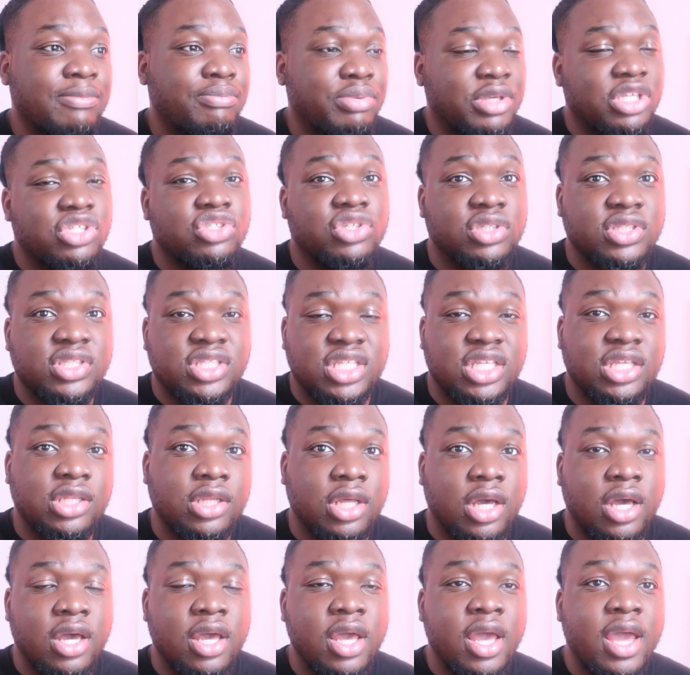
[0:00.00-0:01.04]
he beat John
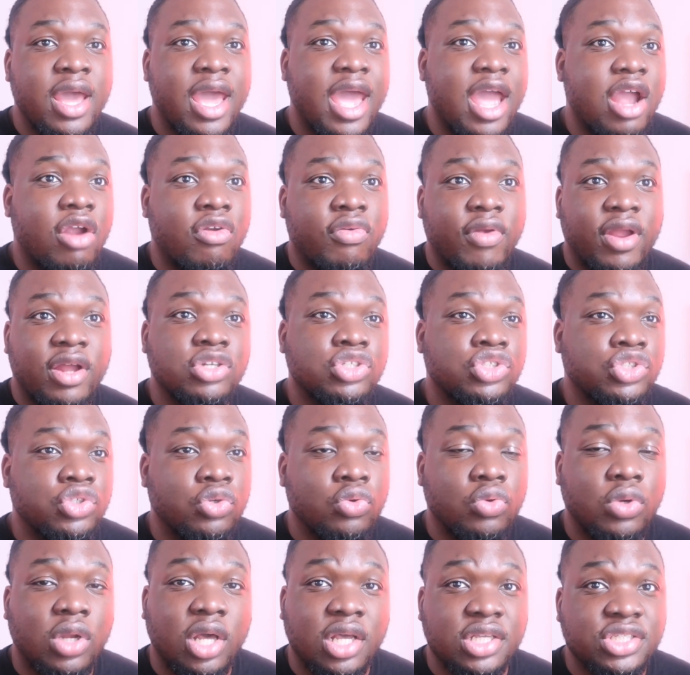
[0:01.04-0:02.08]
Cena at Crown
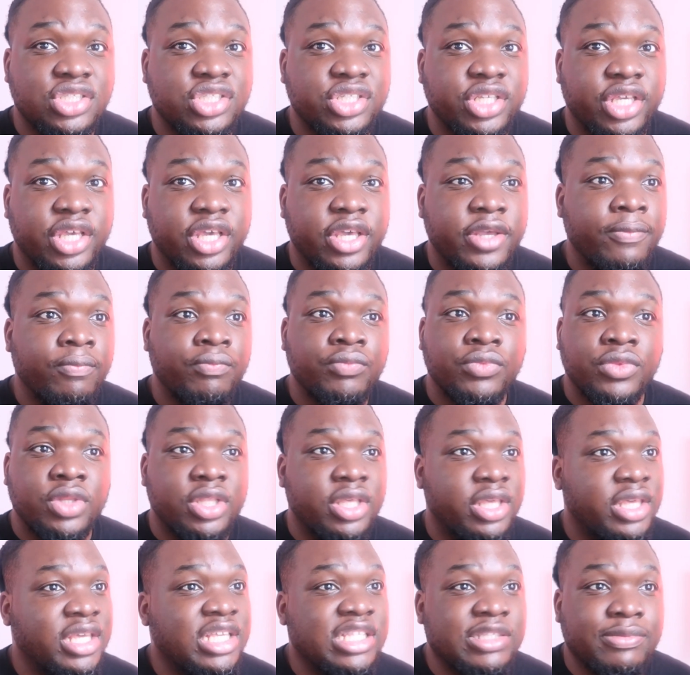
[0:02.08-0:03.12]
Jewel last year,
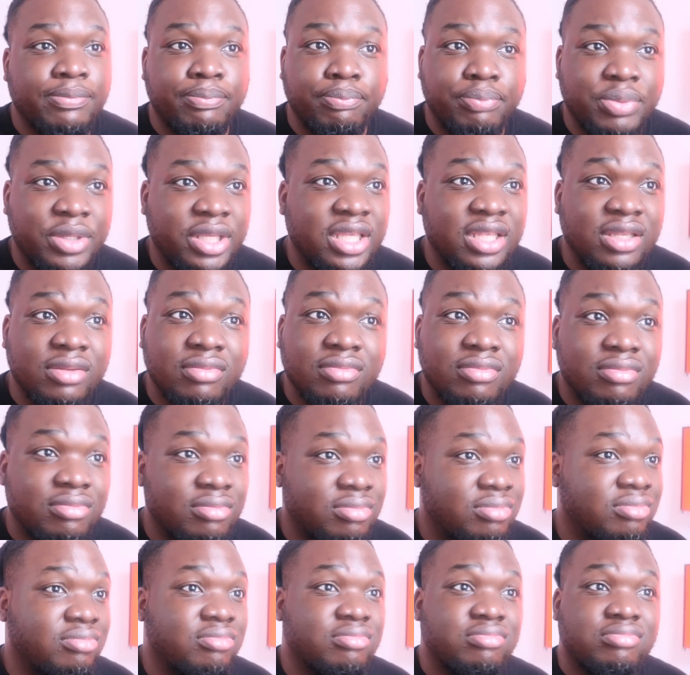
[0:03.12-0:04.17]
he's been
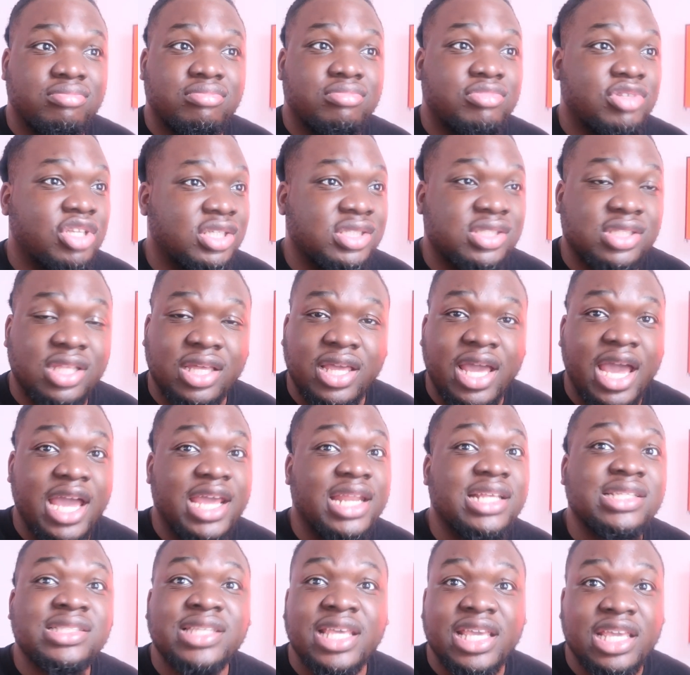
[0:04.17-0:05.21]
just the
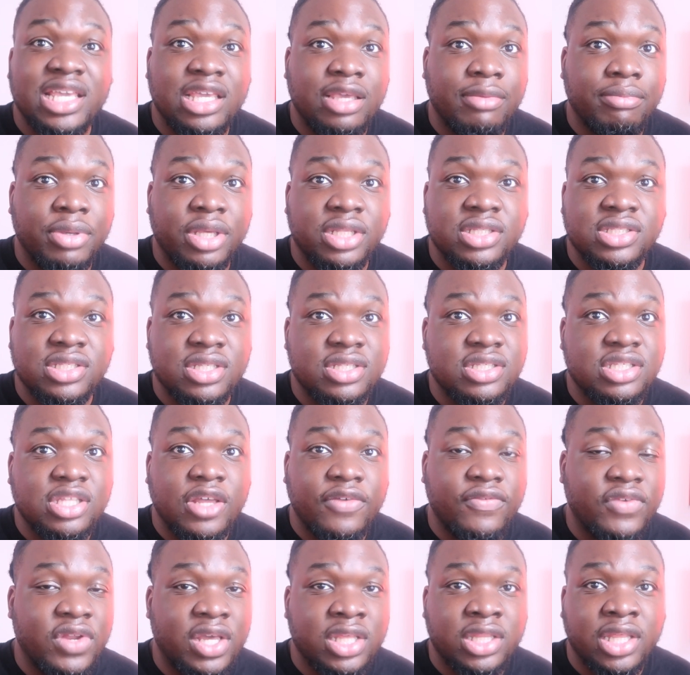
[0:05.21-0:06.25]
guy that's taking pins and
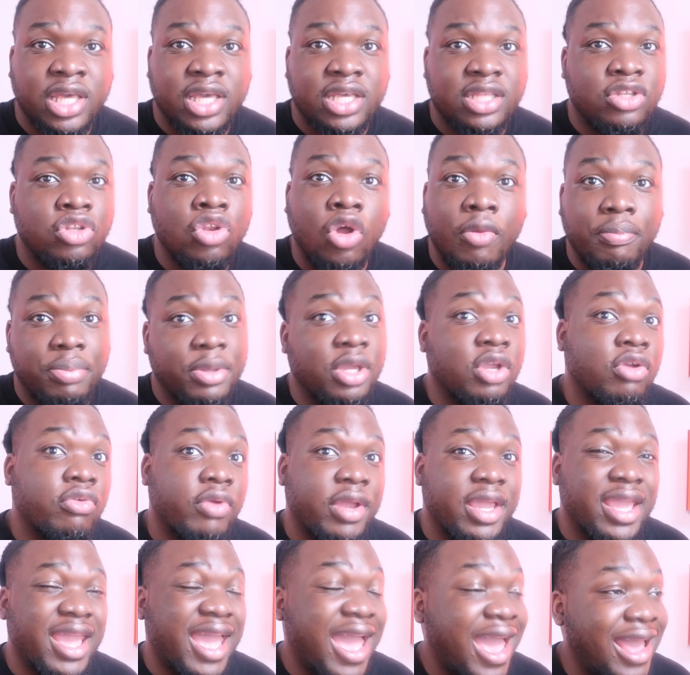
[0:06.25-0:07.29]
stuff like that. Not been
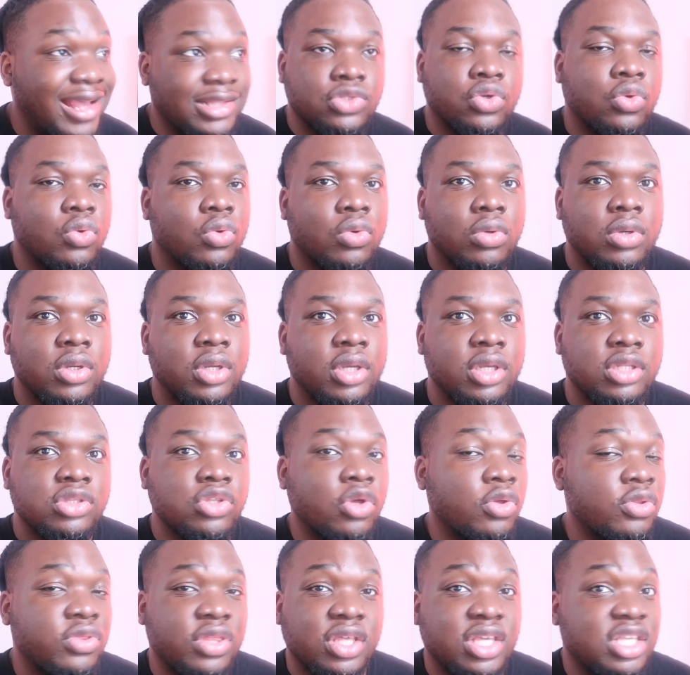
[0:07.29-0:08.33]
great at all.
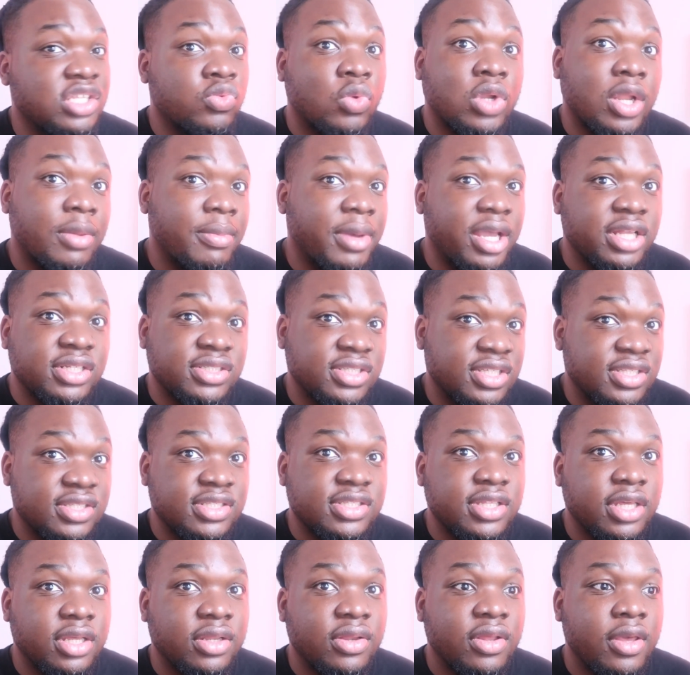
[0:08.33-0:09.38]
Don't think he's won a match since
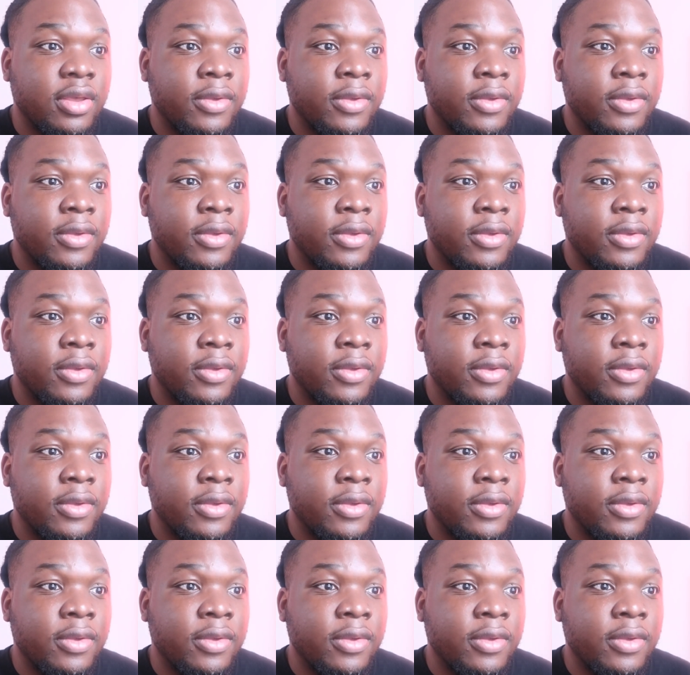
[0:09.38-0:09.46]
then.